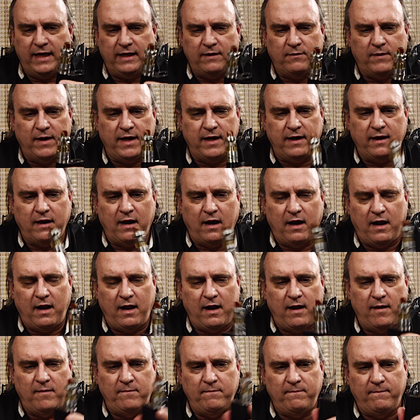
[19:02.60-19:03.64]
anyway,
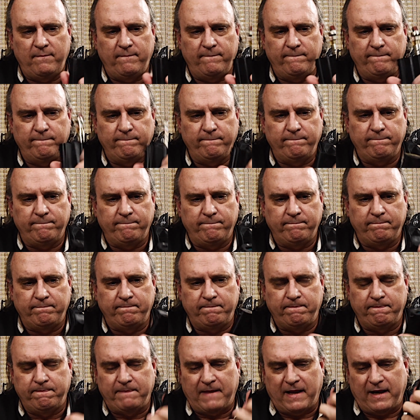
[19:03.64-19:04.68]
I
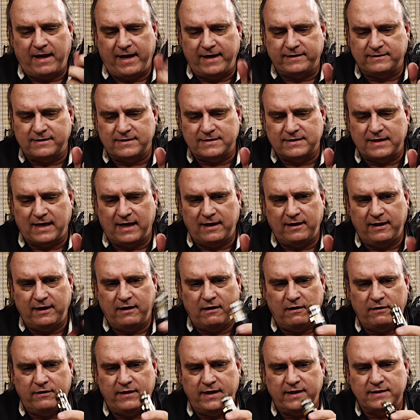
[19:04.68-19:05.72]
like the
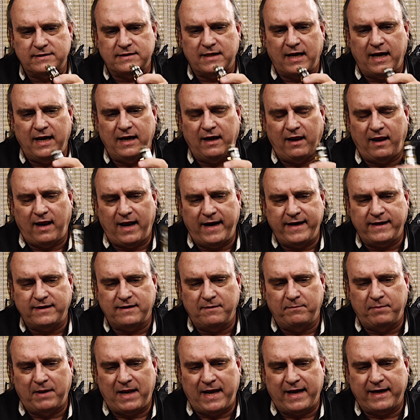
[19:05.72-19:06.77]
styling on this. I like
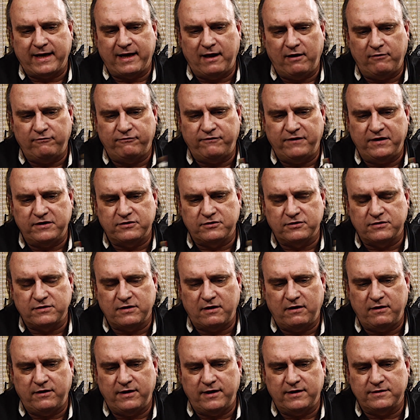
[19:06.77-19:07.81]
the blackout features
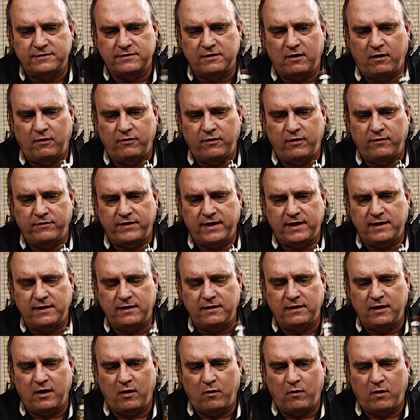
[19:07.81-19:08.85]
on this, although they
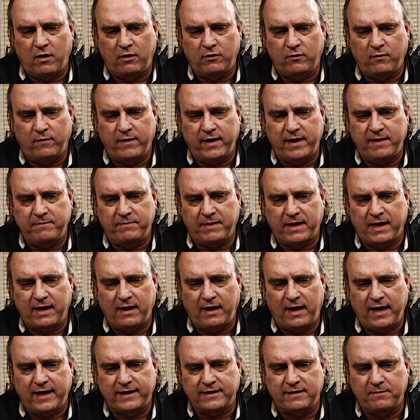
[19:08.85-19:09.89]
didn't go all the way. But I
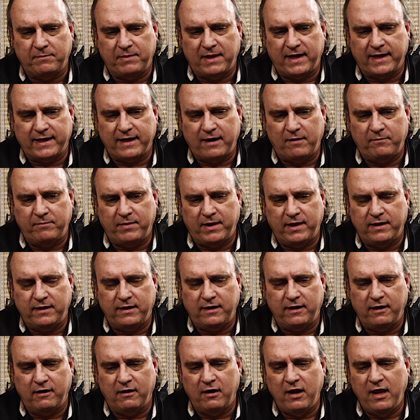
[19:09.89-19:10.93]
like the blackout button
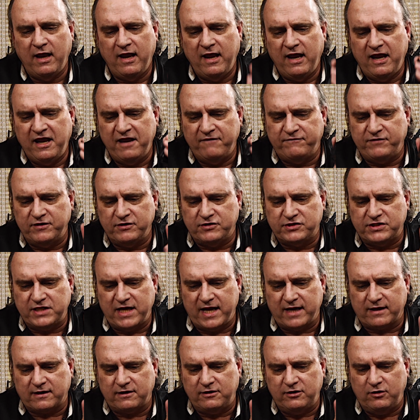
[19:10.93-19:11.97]
here. If you
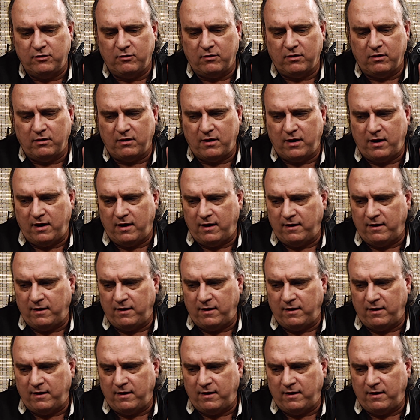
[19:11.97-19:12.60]
check your